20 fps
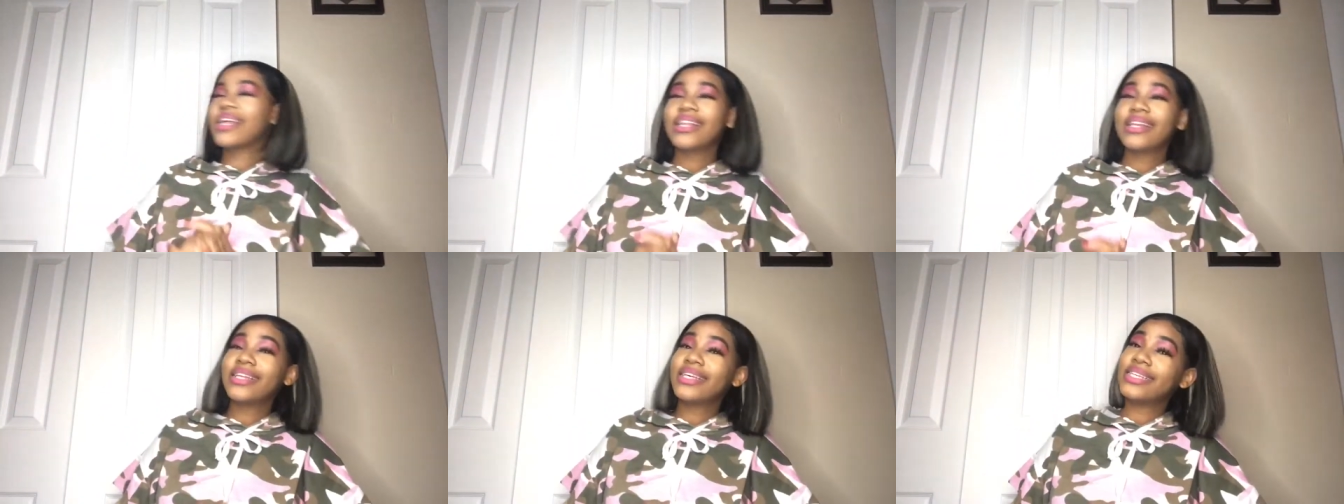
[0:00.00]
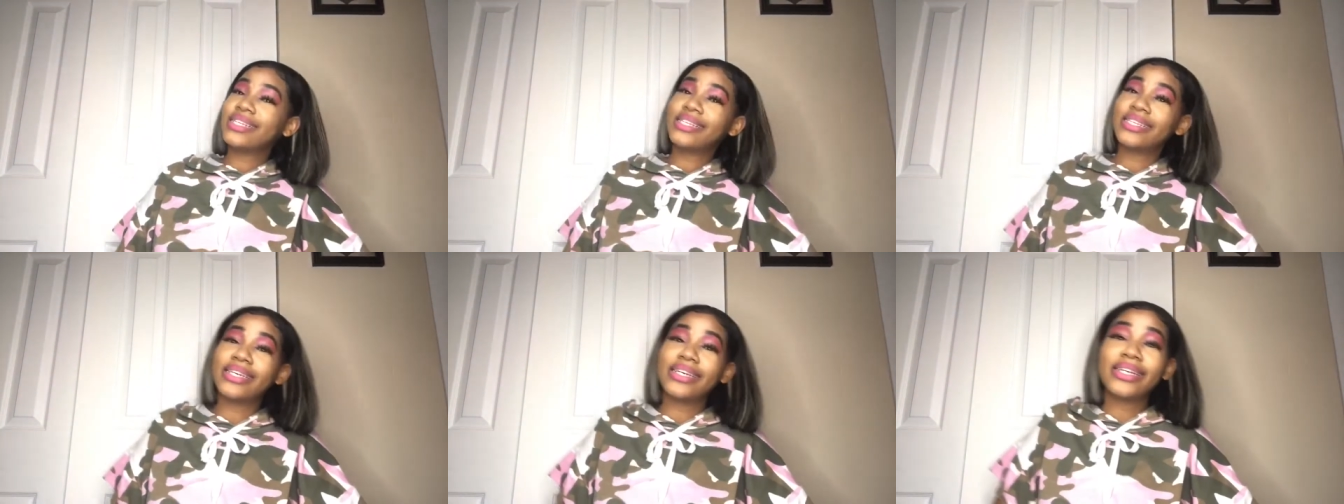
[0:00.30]

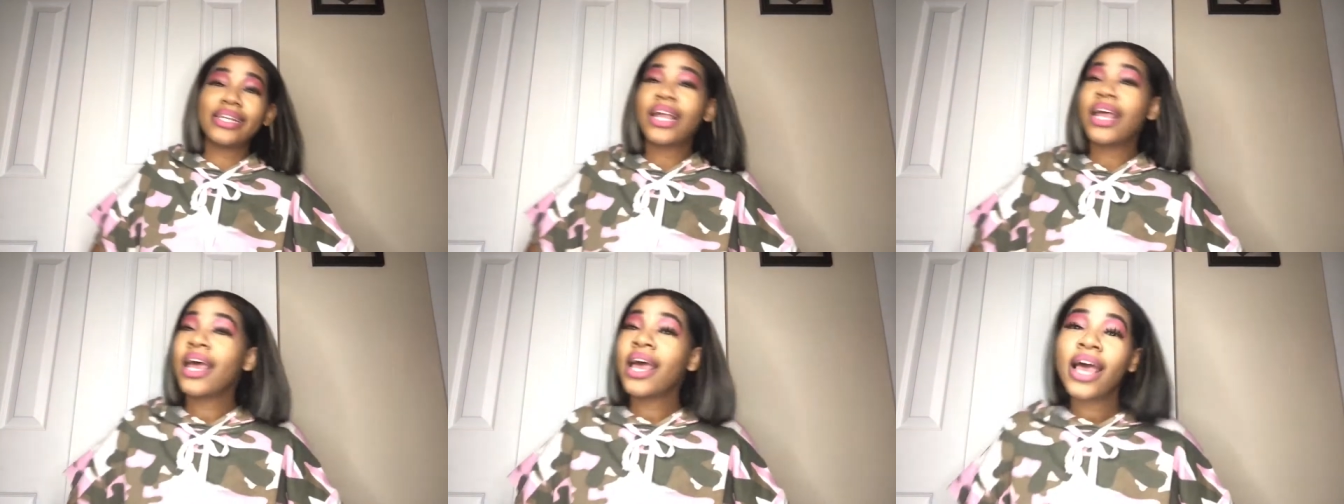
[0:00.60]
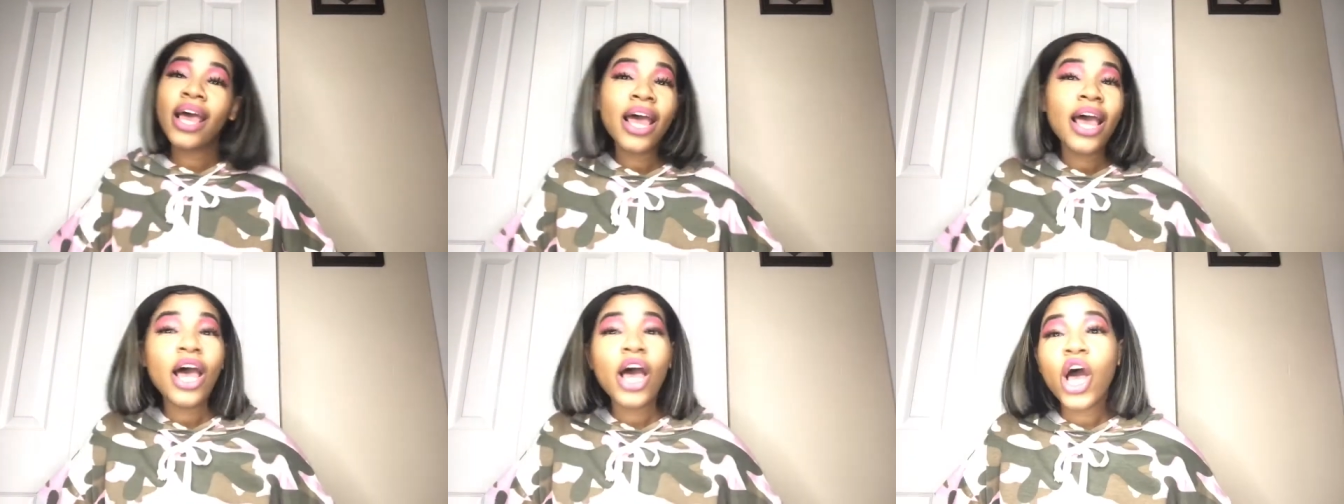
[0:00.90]
Listen,
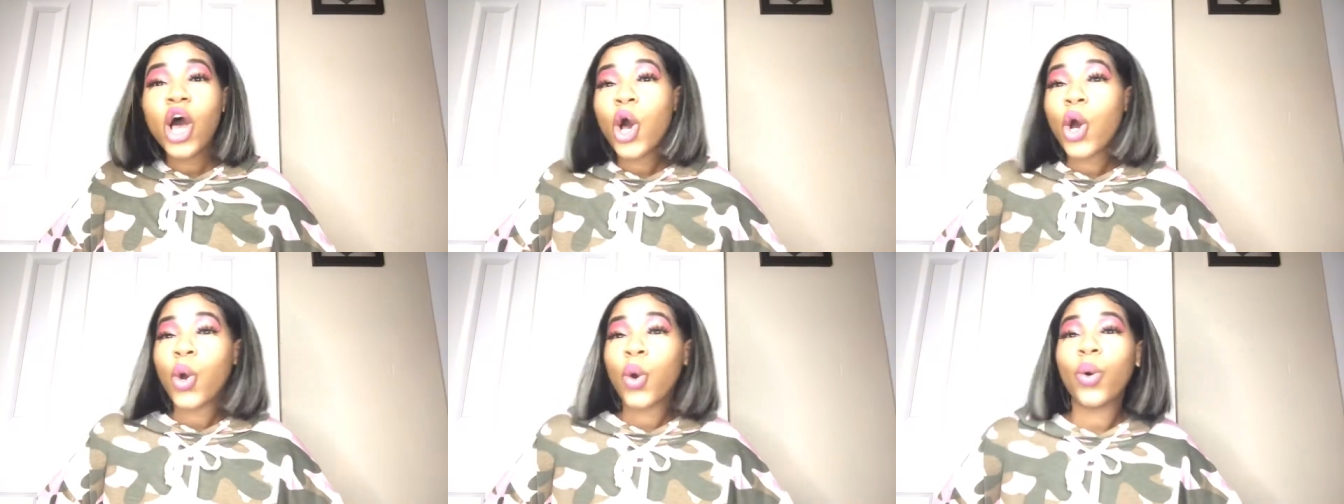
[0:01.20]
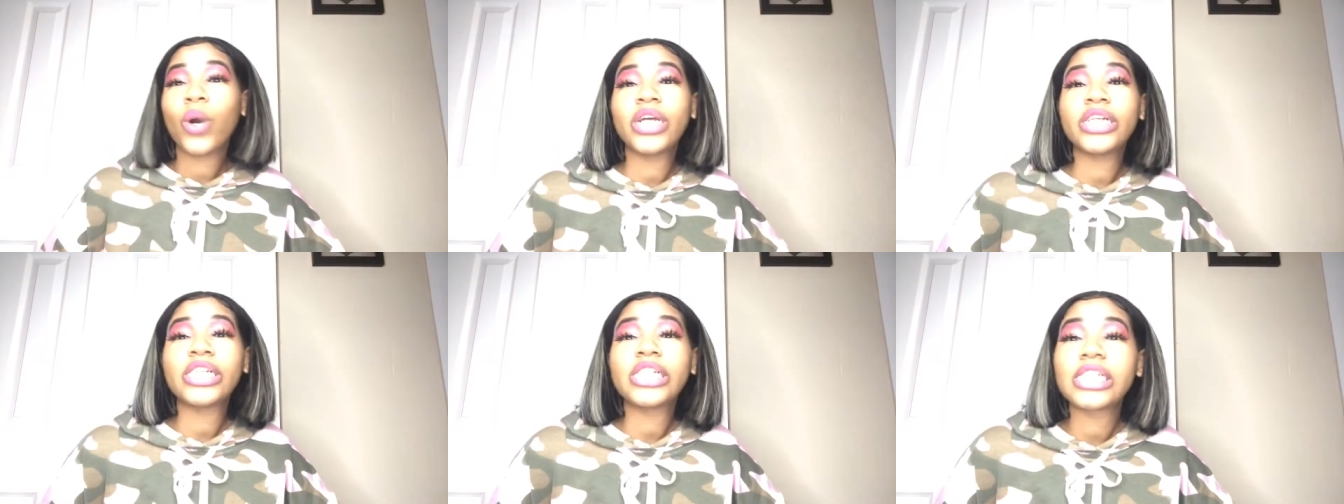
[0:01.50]

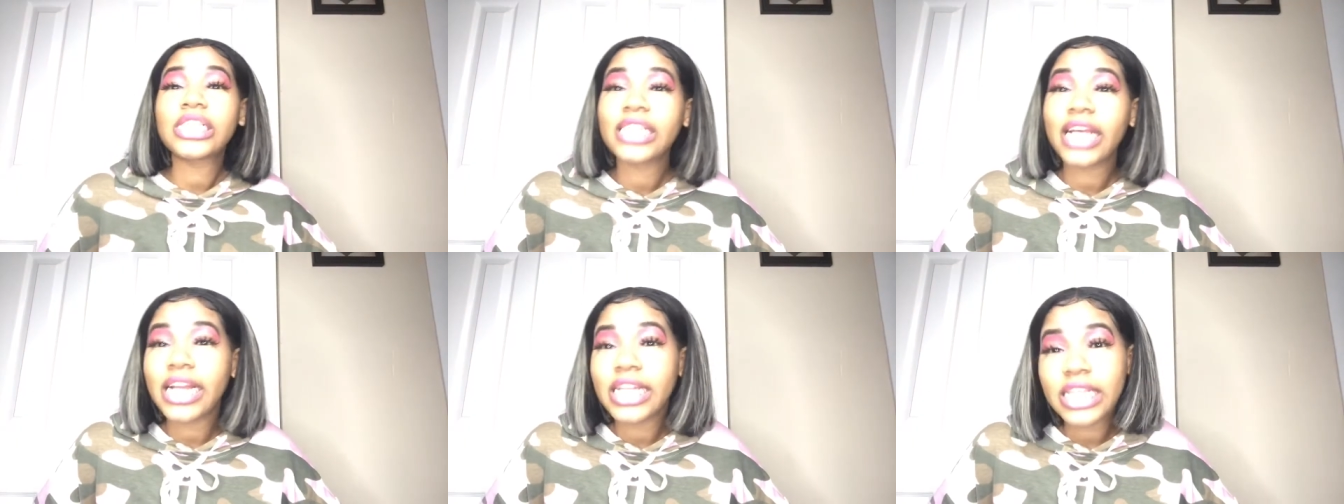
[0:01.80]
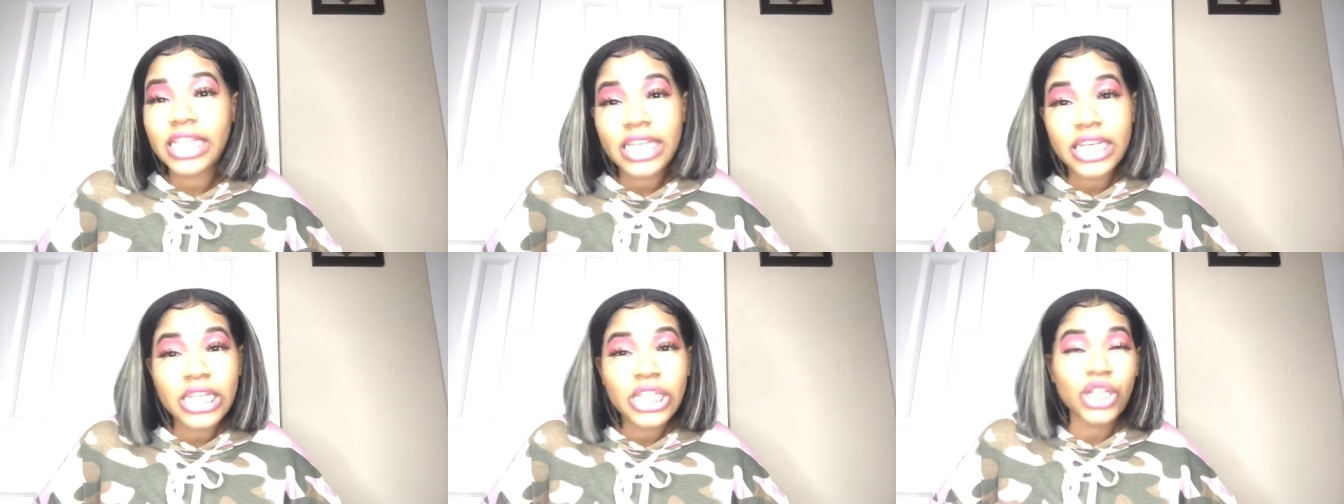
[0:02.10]
questions like
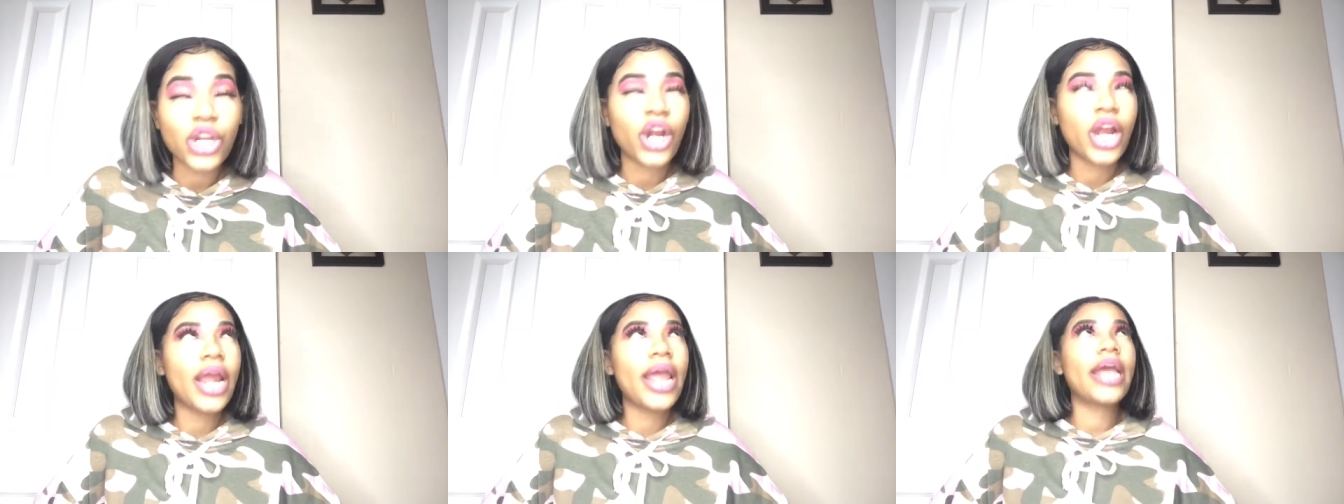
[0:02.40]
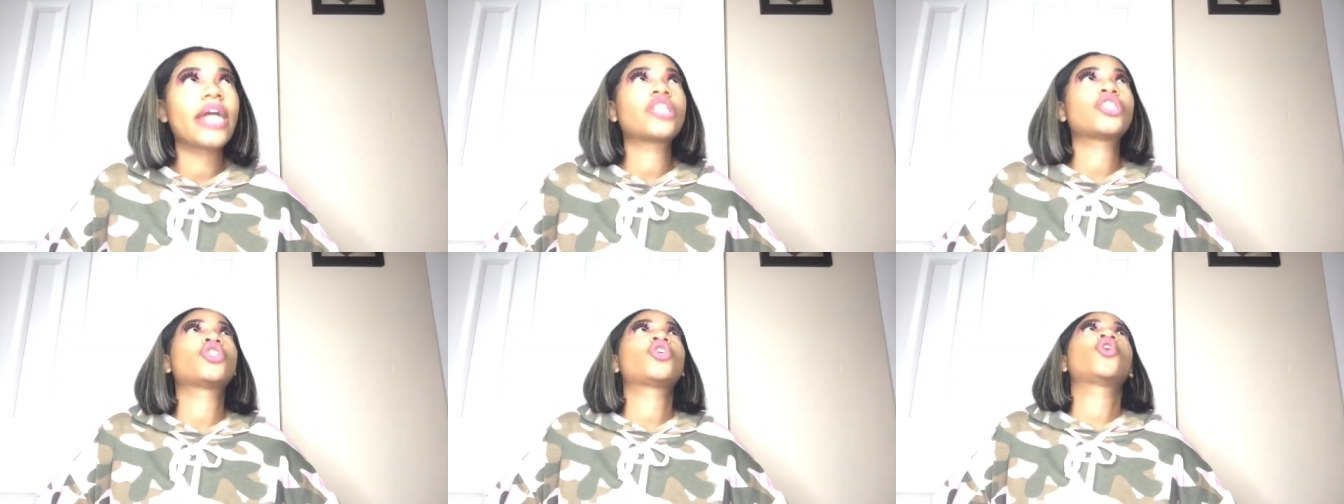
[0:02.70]
these are asked